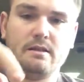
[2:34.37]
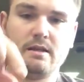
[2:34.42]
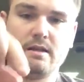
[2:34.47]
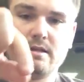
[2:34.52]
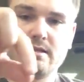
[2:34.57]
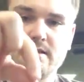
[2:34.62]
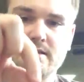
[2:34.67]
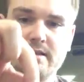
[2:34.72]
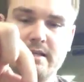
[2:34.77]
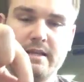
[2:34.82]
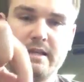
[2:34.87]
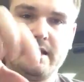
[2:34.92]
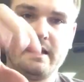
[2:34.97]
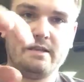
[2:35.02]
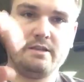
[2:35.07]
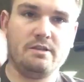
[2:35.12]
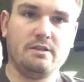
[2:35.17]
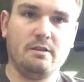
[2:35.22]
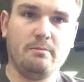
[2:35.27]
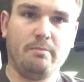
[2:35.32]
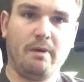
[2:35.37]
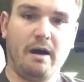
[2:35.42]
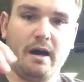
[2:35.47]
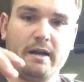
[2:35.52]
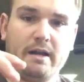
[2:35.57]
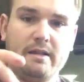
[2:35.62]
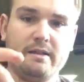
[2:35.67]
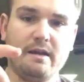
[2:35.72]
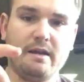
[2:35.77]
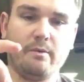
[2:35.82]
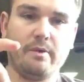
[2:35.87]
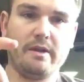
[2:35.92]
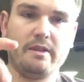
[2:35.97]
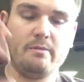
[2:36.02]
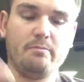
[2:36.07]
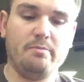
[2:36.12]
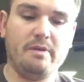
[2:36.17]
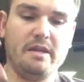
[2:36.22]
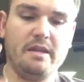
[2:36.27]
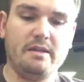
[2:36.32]
uh, sink into the body. That way
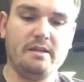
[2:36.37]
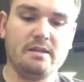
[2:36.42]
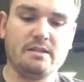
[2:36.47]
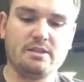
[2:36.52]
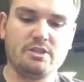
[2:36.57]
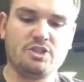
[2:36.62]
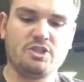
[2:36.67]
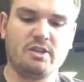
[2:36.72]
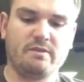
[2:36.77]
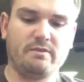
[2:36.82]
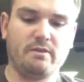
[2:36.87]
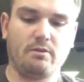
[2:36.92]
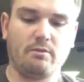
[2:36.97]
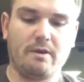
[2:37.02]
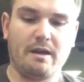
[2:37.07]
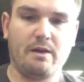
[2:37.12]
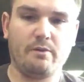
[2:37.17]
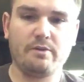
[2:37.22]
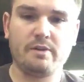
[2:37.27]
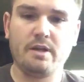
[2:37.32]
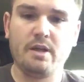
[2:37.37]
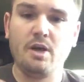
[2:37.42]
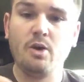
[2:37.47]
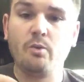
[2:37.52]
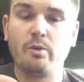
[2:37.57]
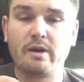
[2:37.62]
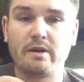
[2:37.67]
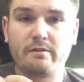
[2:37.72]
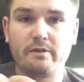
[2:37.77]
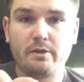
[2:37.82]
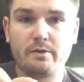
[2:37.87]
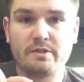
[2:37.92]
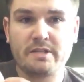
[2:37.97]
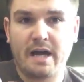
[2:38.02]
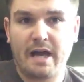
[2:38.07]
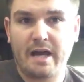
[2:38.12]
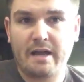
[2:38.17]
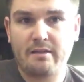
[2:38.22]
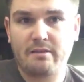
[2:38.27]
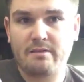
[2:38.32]
the bead doesn't shuffle around whenever you
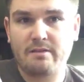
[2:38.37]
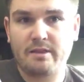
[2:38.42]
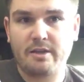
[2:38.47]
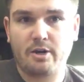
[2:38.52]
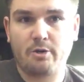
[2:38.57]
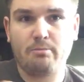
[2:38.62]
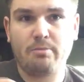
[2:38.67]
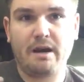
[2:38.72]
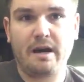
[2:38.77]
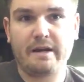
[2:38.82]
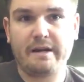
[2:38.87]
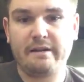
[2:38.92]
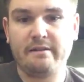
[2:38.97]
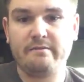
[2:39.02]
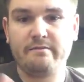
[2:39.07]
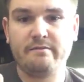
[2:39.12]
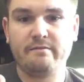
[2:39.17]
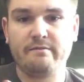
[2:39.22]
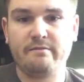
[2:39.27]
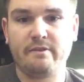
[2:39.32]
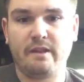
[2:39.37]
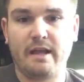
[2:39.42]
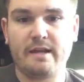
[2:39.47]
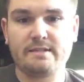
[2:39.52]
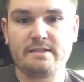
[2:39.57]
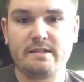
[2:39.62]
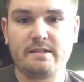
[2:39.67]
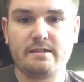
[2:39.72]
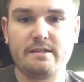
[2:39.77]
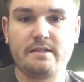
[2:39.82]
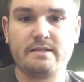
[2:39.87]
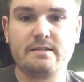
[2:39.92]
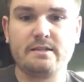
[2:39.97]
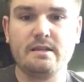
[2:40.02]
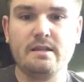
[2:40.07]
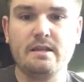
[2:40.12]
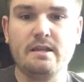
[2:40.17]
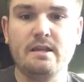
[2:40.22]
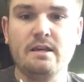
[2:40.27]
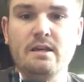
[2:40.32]
tie thinner bodied flies like this.
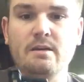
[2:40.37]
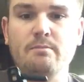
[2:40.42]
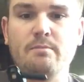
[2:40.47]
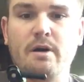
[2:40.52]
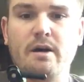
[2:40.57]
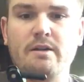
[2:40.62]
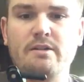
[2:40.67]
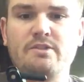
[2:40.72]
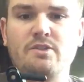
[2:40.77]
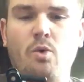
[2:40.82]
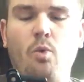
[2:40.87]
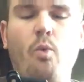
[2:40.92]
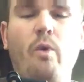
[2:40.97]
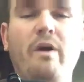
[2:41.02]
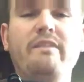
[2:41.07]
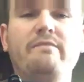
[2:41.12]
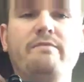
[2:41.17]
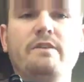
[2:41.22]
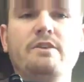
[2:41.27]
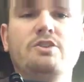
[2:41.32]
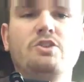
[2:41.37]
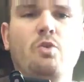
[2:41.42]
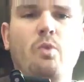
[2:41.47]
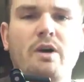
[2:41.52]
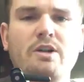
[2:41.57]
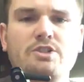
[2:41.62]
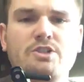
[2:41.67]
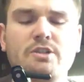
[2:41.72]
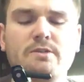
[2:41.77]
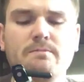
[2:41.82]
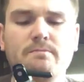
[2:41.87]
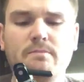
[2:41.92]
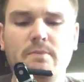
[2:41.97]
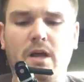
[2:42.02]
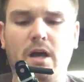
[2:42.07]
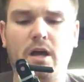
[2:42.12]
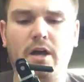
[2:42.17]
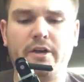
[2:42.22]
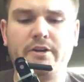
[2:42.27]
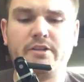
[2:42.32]
But so whitefish question,
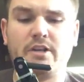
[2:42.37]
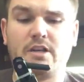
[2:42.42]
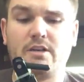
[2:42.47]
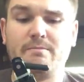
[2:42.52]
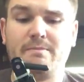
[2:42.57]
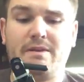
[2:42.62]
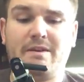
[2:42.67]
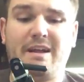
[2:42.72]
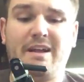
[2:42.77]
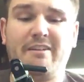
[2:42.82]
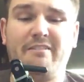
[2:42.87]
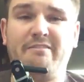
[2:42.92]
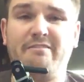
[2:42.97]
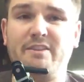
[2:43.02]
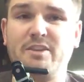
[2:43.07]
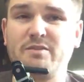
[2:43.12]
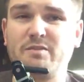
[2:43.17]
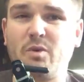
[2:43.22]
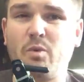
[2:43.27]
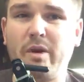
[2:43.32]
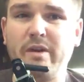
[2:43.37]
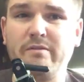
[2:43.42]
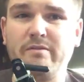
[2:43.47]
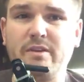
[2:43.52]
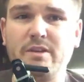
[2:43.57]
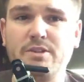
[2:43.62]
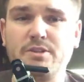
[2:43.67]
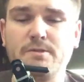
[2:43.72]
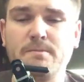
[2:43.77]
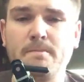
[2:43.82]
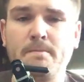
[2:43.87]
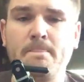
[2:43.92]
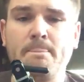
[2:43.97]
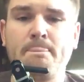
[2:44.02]
uh, you talking about how to fish for whitefish.